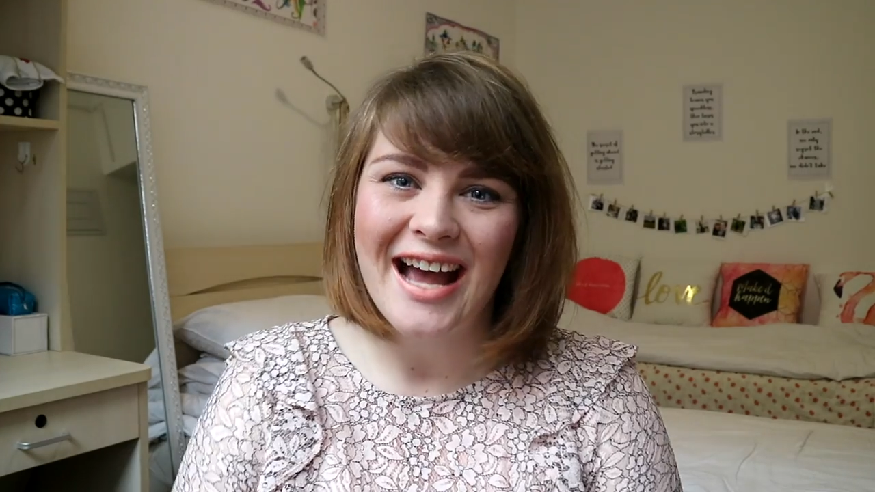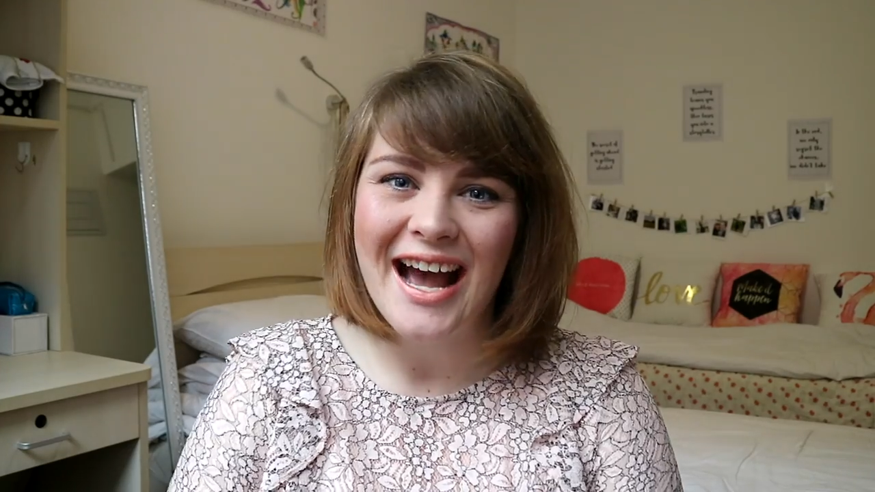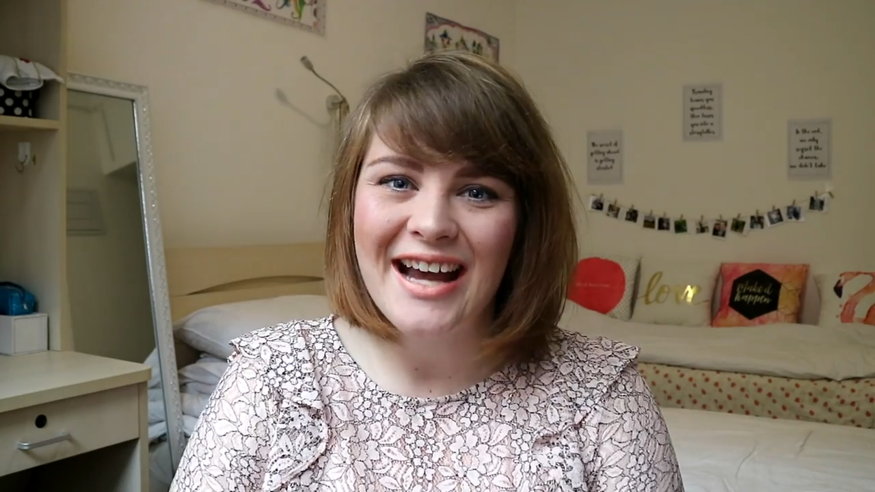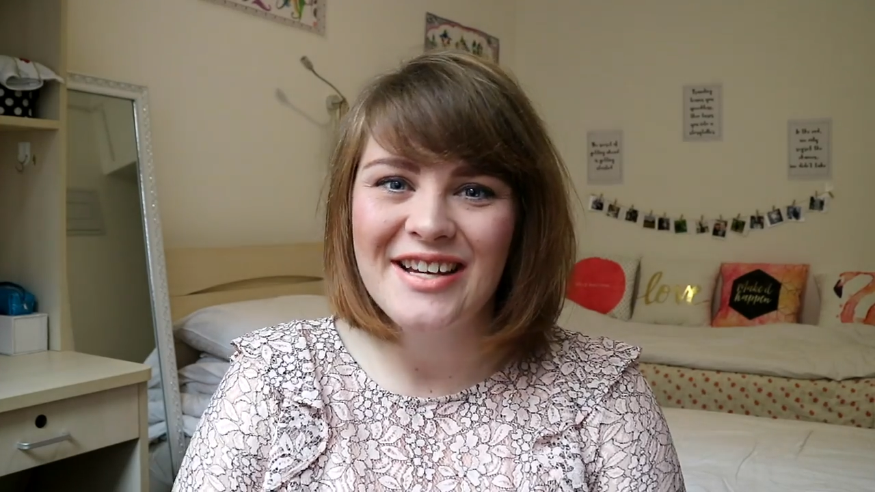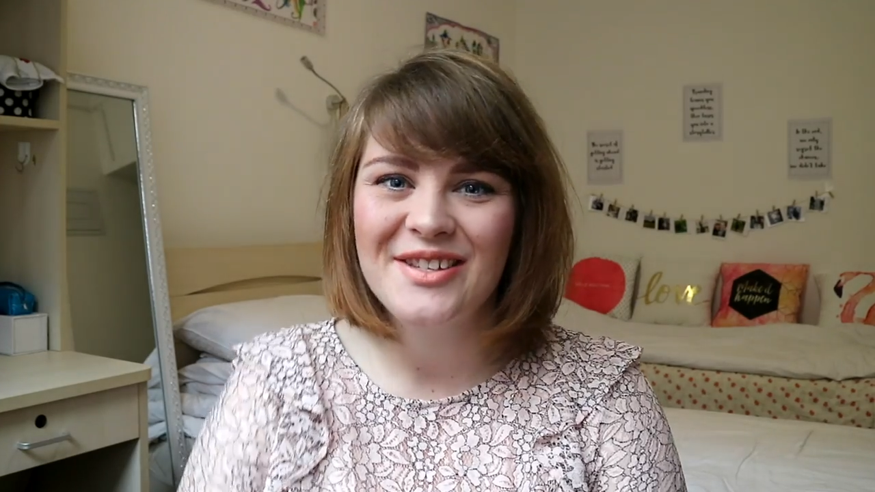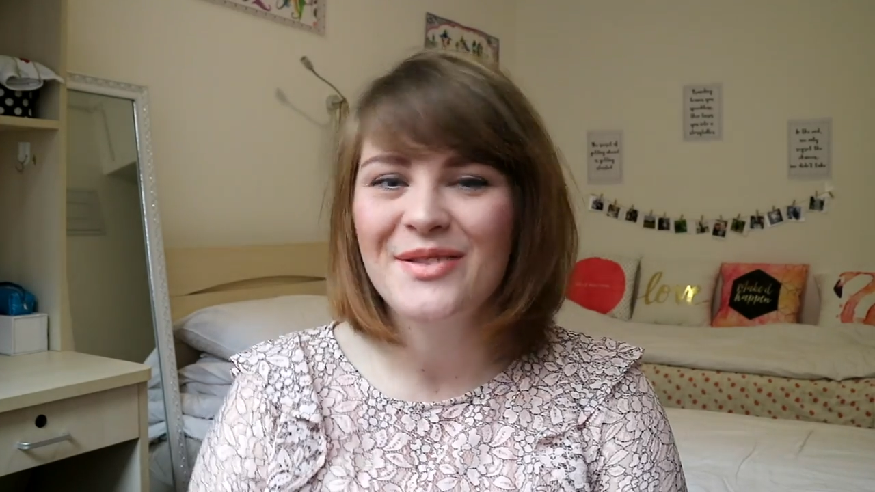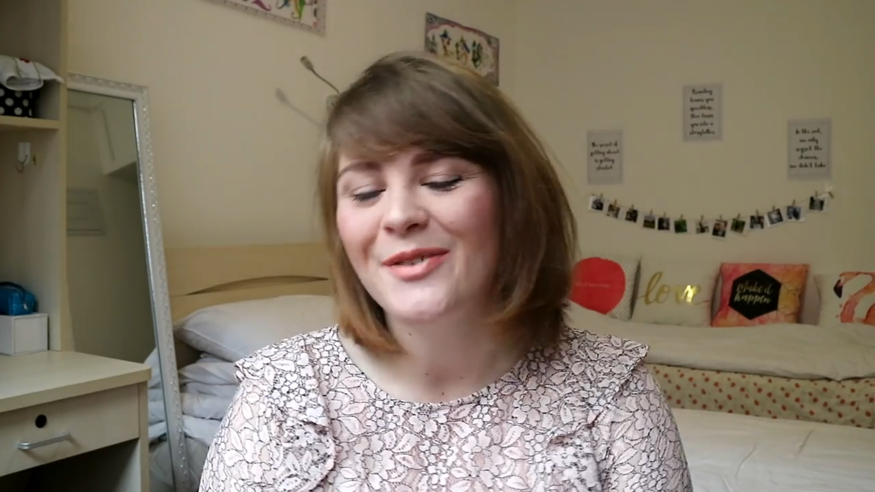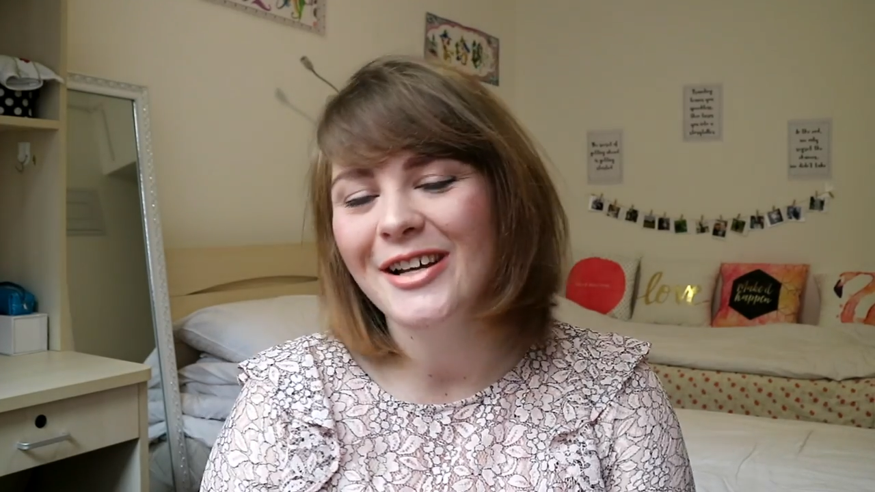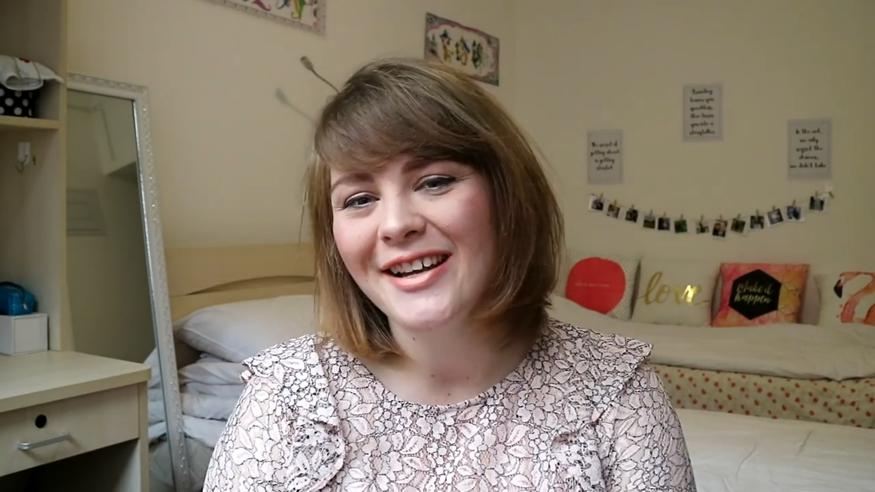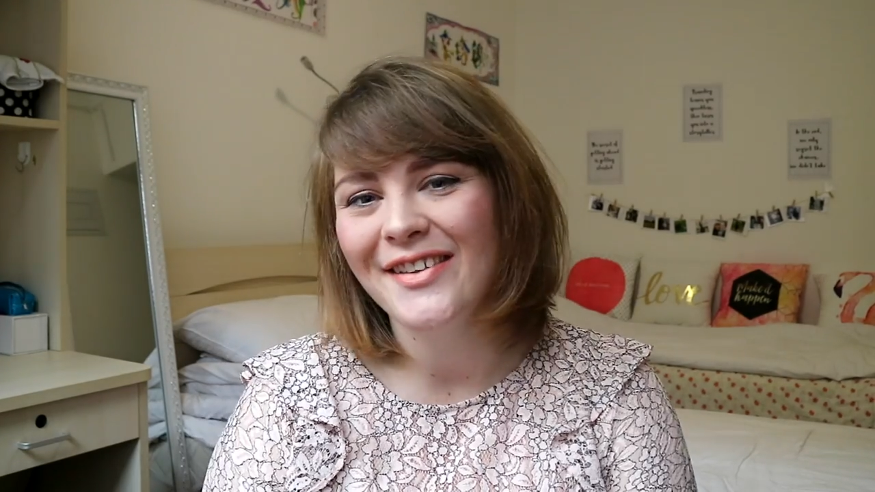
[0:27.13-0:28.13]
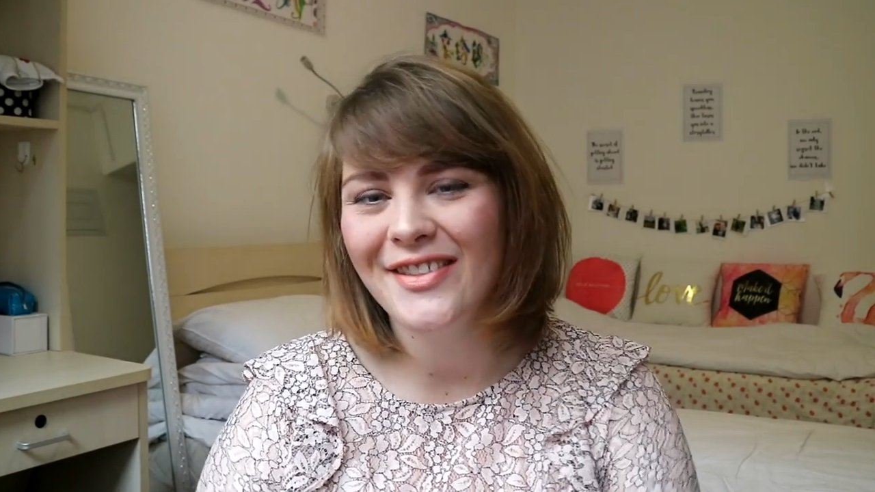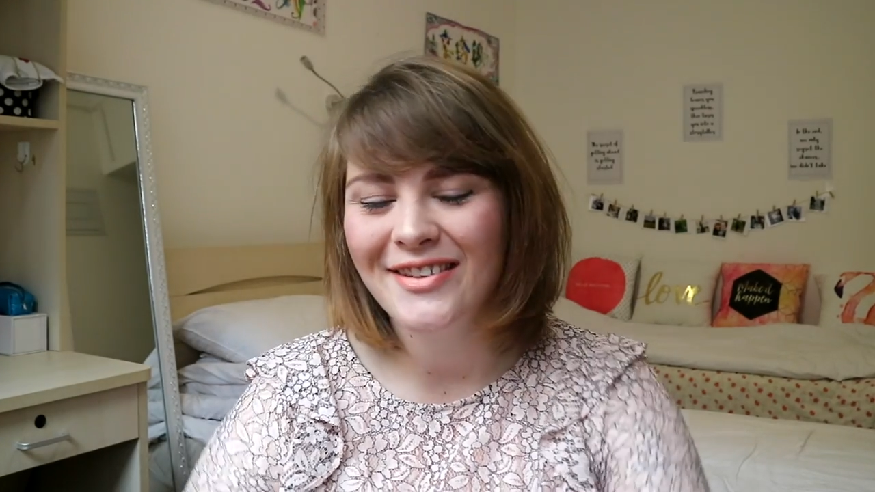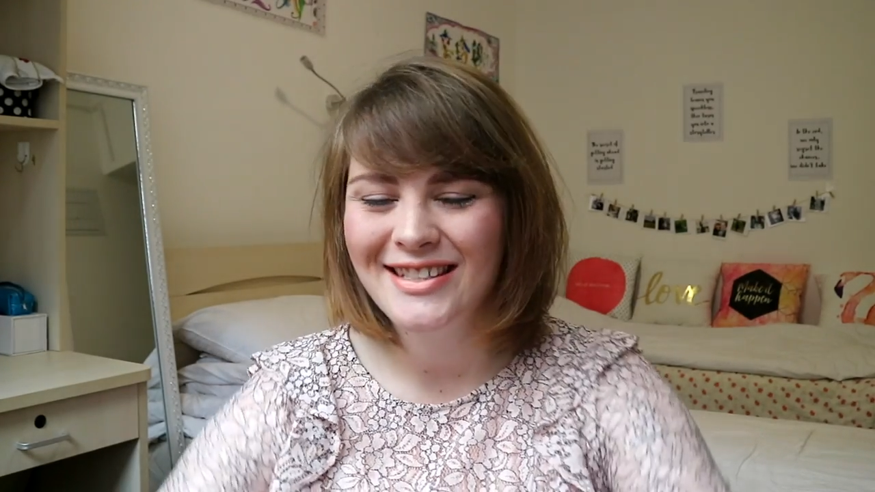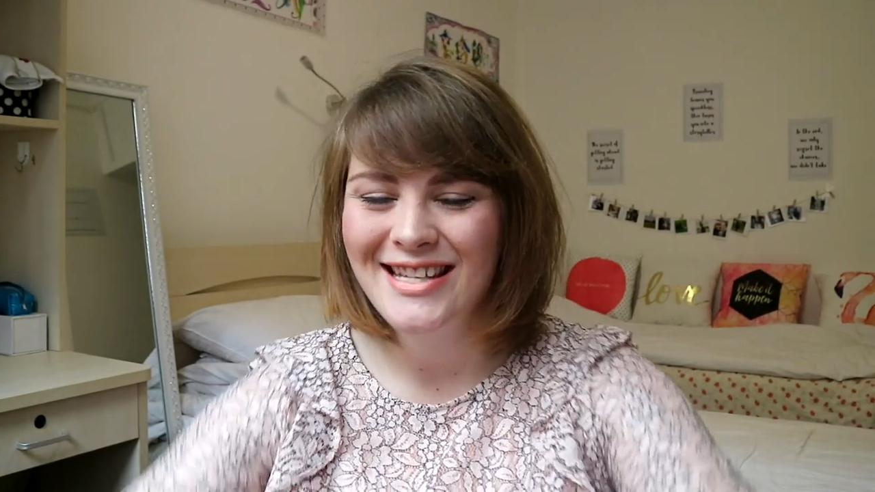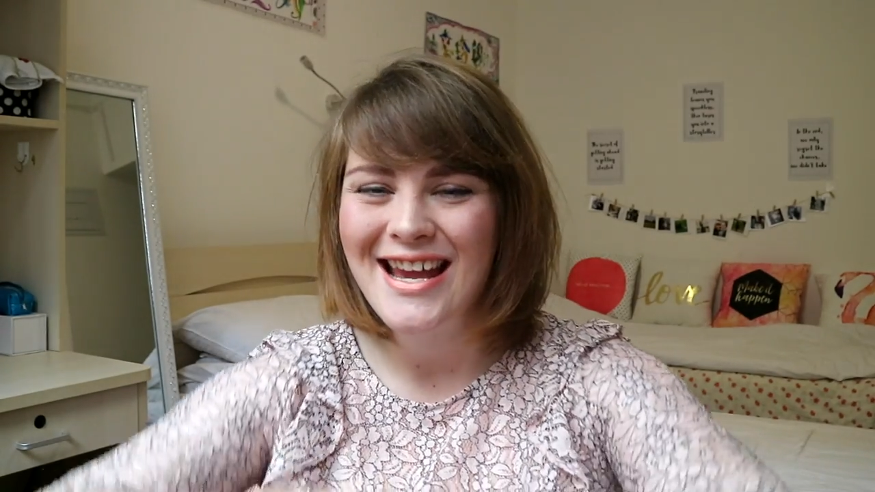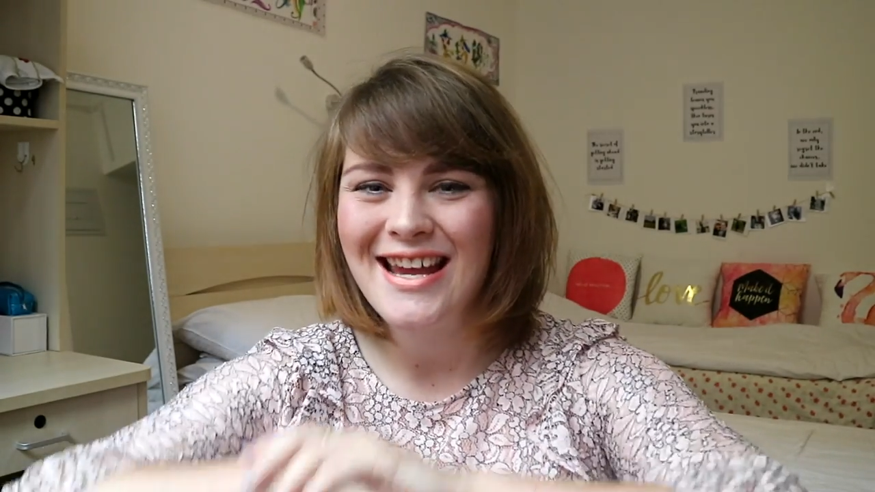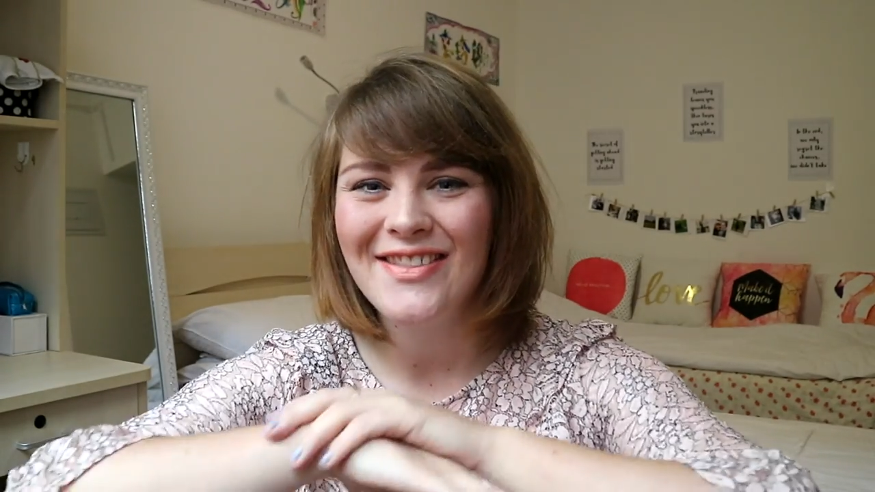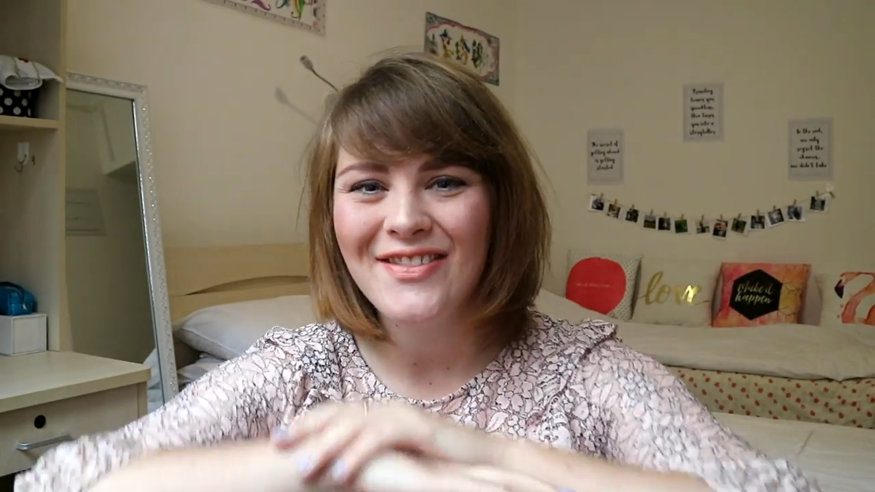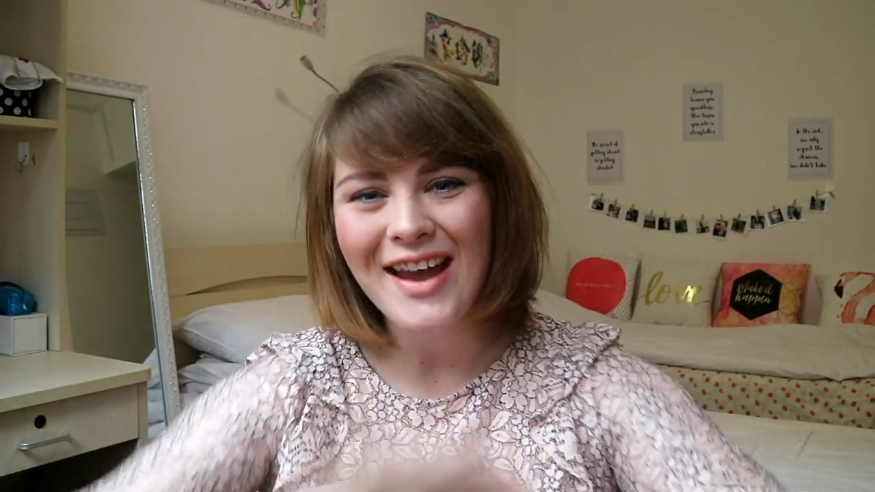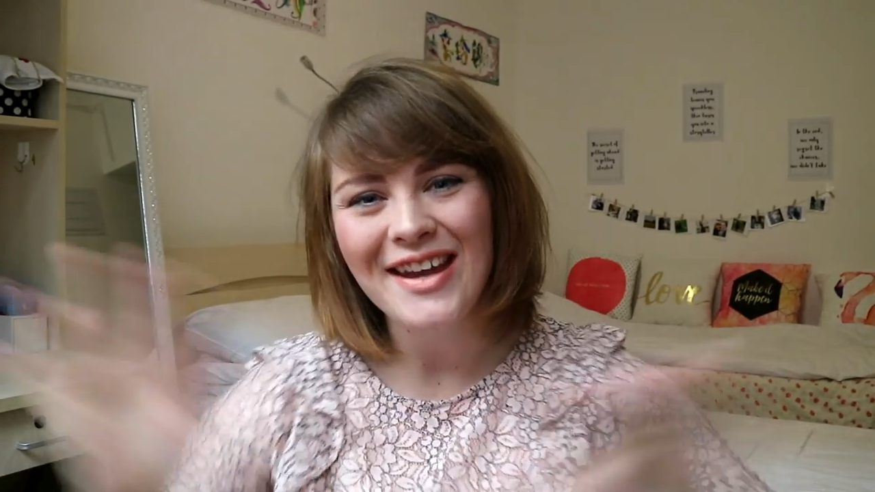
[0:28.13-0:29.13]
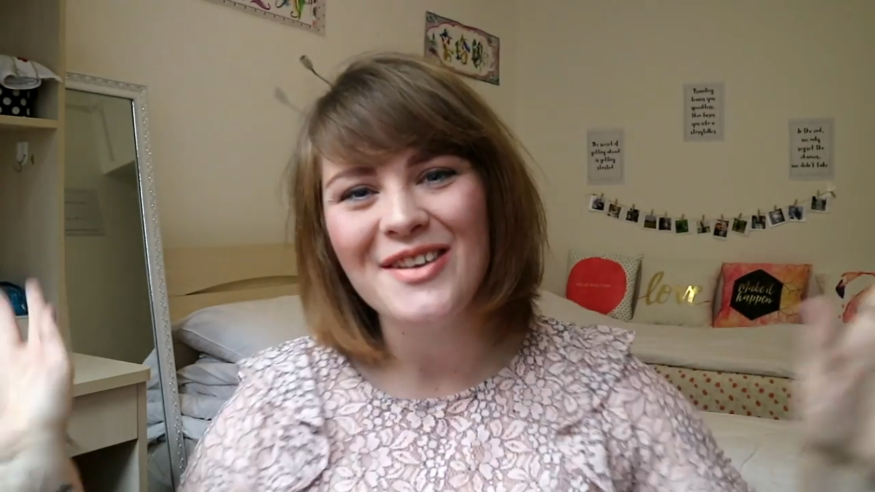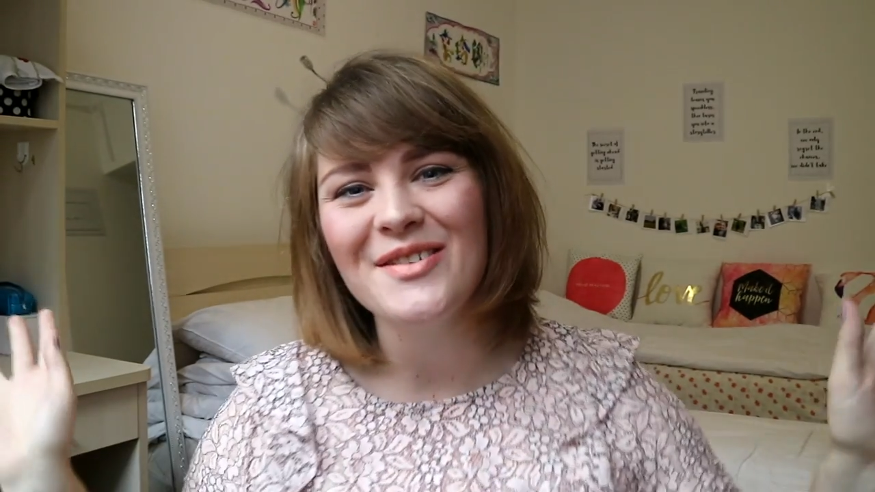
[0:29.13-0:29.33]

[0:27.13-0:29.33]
I just want to say thank